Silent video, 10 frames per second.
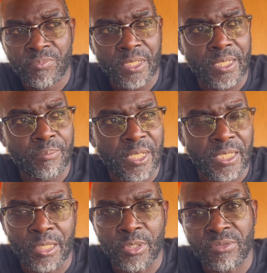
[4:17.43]
let
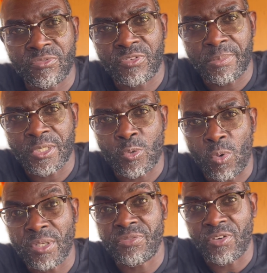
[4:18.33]
alone even flipping
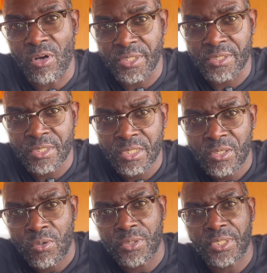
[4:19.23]
qualified
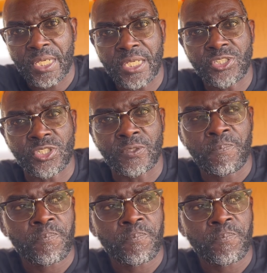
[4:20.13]
on occasion,